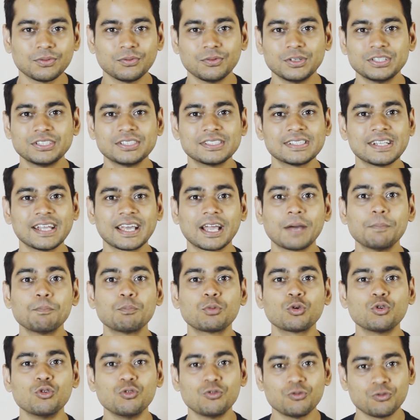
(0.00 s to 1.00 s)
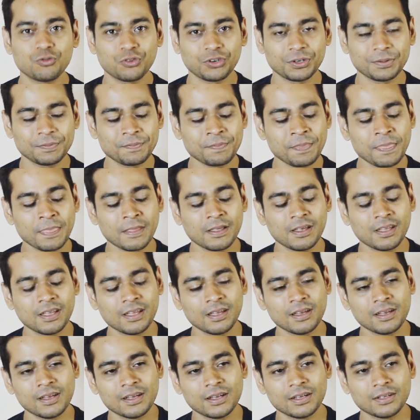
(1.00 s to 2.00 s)
which is like a proof.
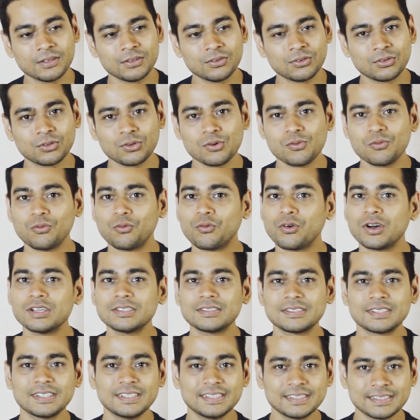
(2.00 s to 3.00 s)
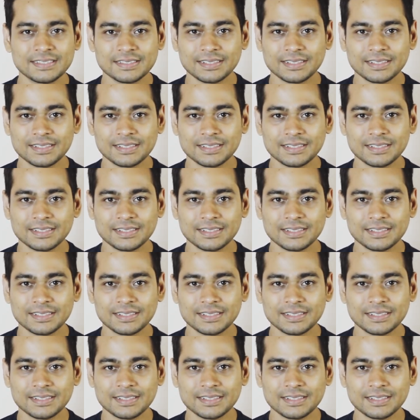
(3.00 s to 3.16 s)
So first